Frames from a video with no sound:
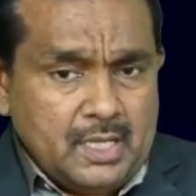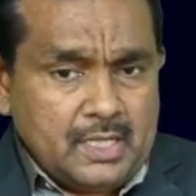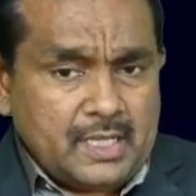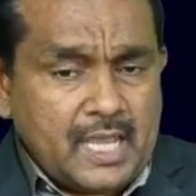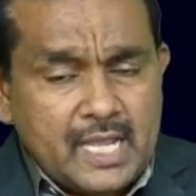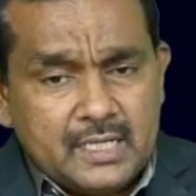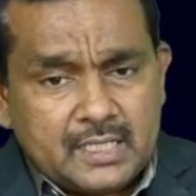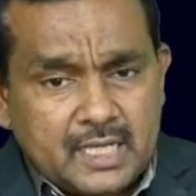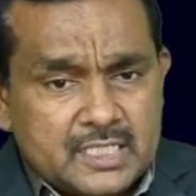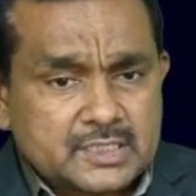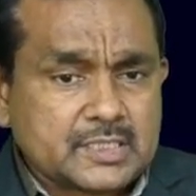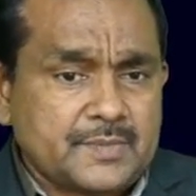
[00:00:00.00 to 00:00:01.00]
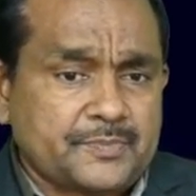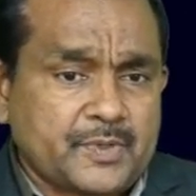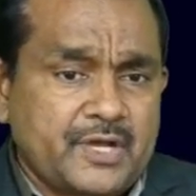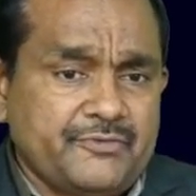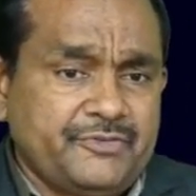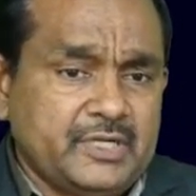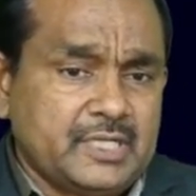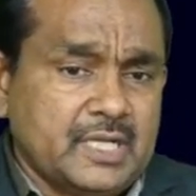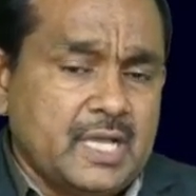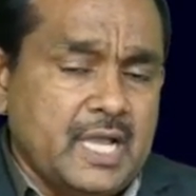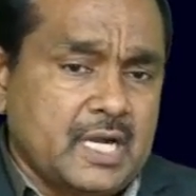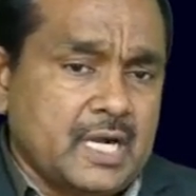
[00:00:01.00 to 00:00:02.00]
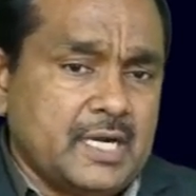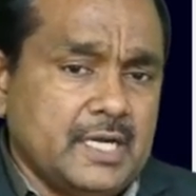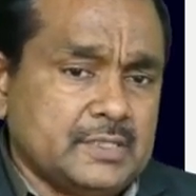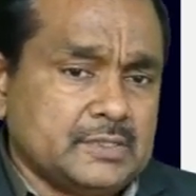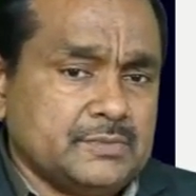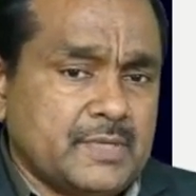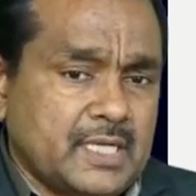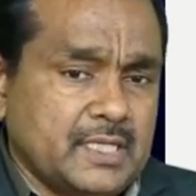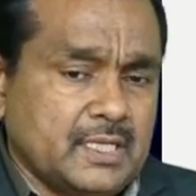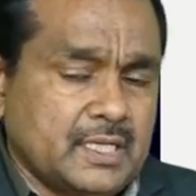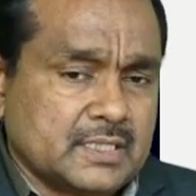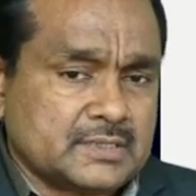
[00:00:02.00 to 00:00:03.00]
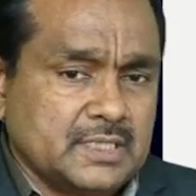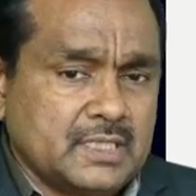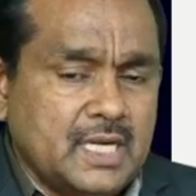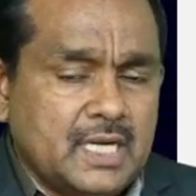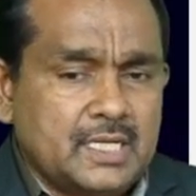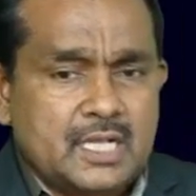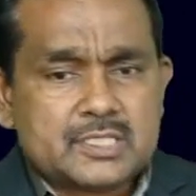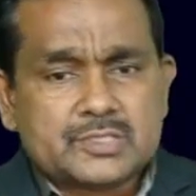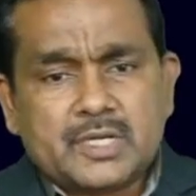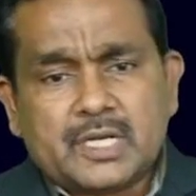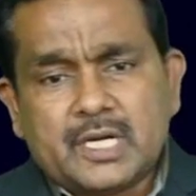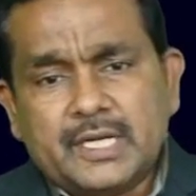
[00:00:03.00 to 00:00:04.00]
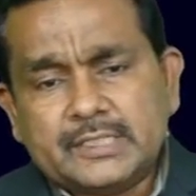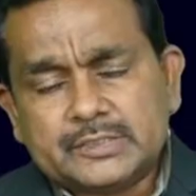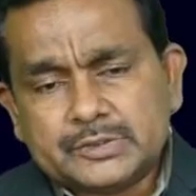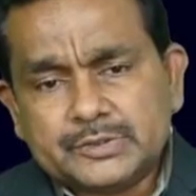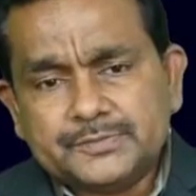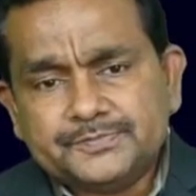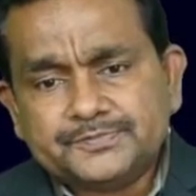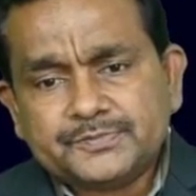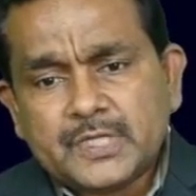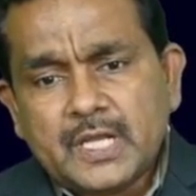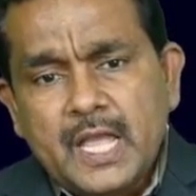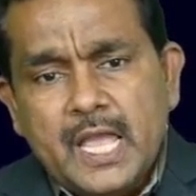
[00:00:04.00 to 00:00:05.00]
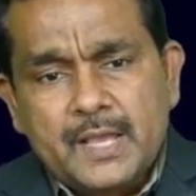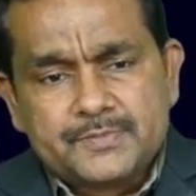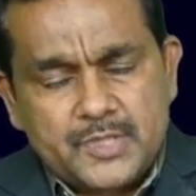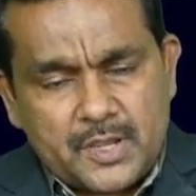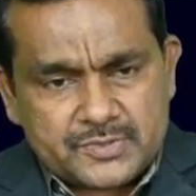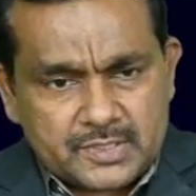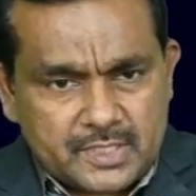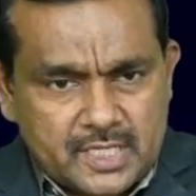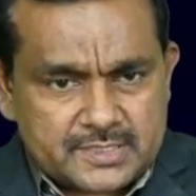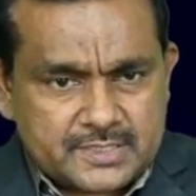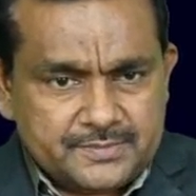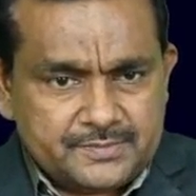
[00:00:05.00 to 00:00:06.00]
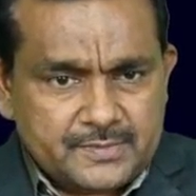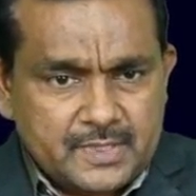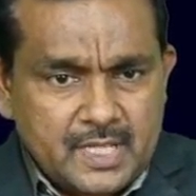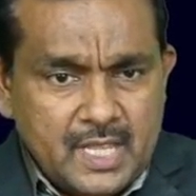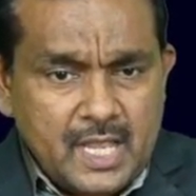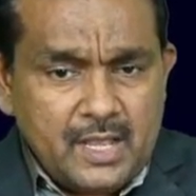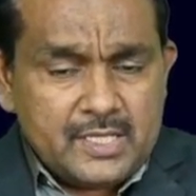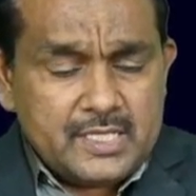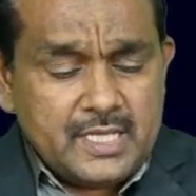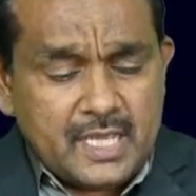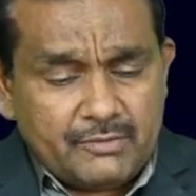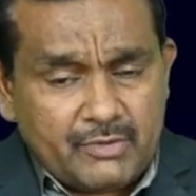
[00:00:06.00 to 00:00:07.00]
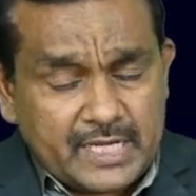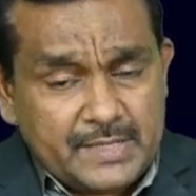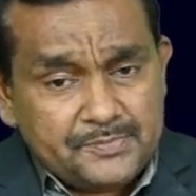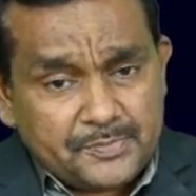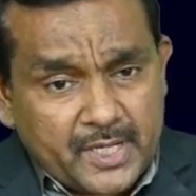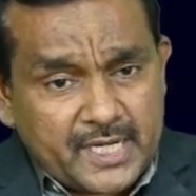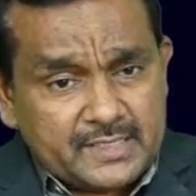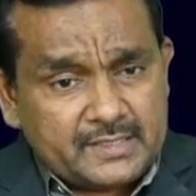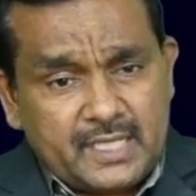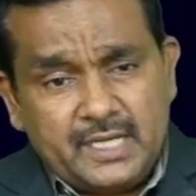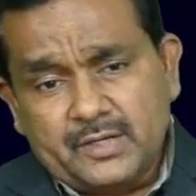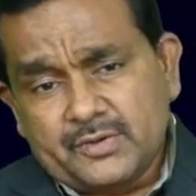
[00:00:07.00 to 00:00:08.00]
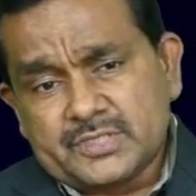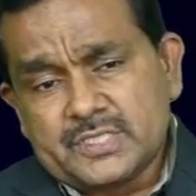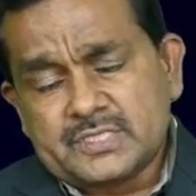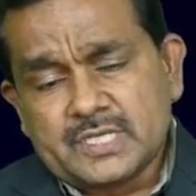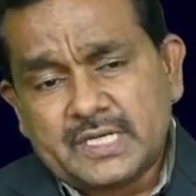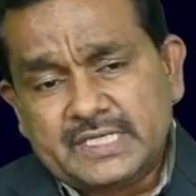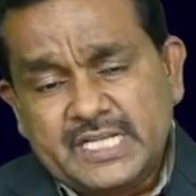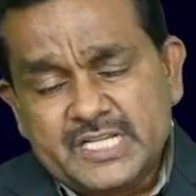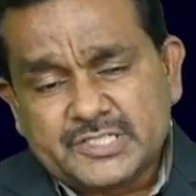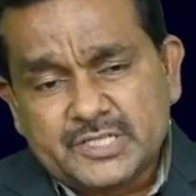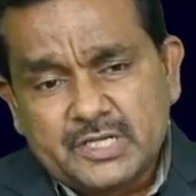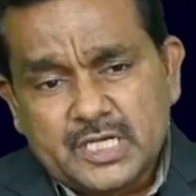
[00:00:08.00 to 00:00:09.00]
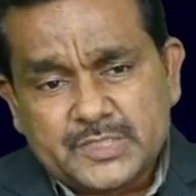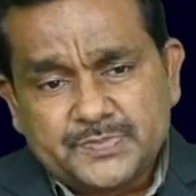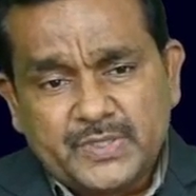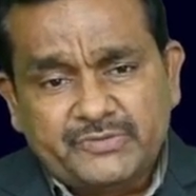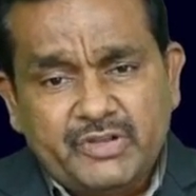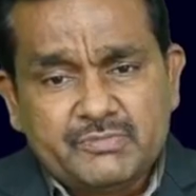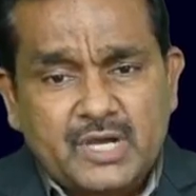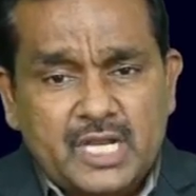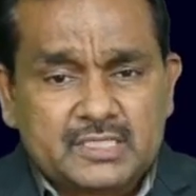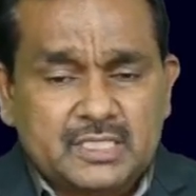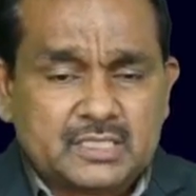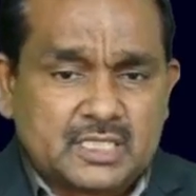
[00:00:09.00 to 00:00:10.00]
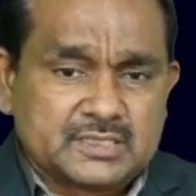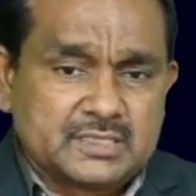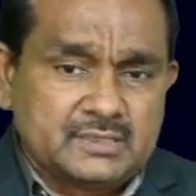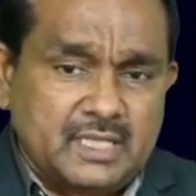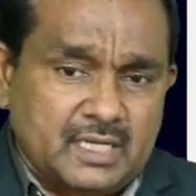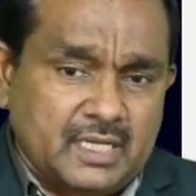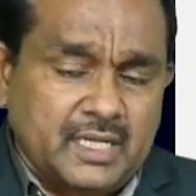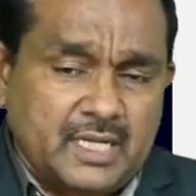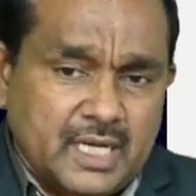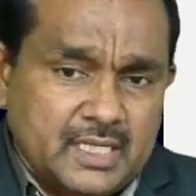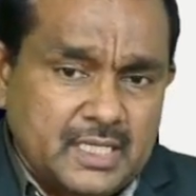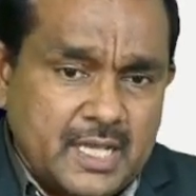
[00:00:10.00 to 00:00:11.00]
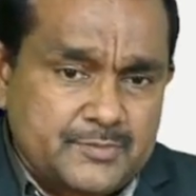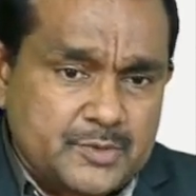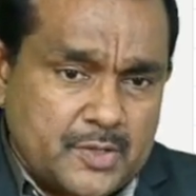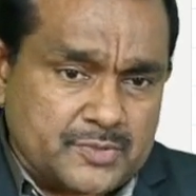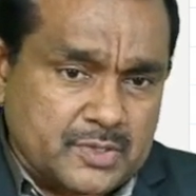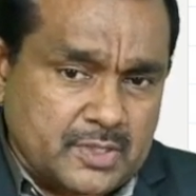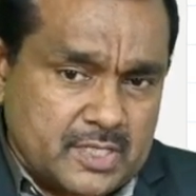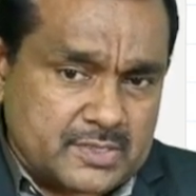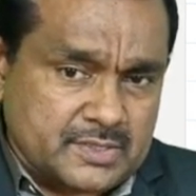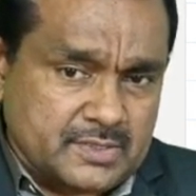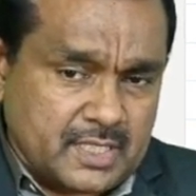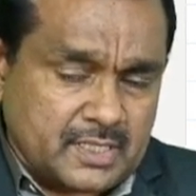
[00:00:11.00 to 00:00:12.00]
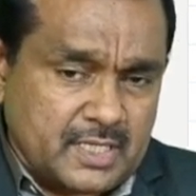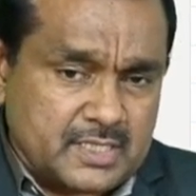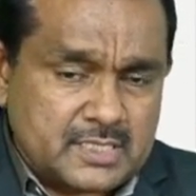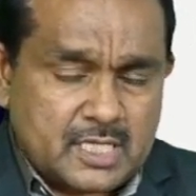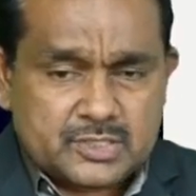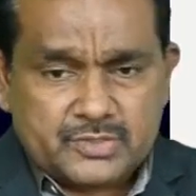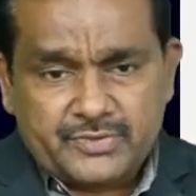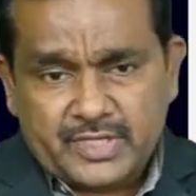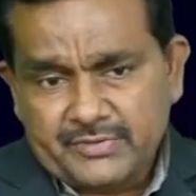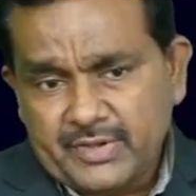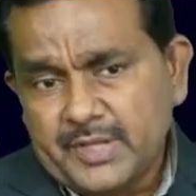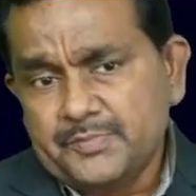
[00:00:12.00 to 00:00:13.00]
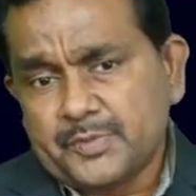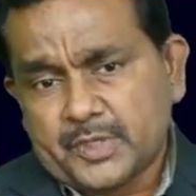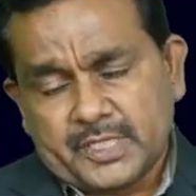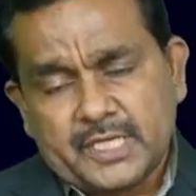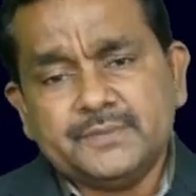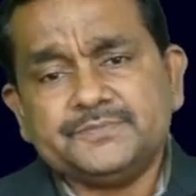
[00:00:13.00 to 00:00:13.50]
calculation of profit according to marginal costing and also according to absorption costing. Here one important theory question, sir, distinguish between marginal costing technique and absorption costing technique is also very important.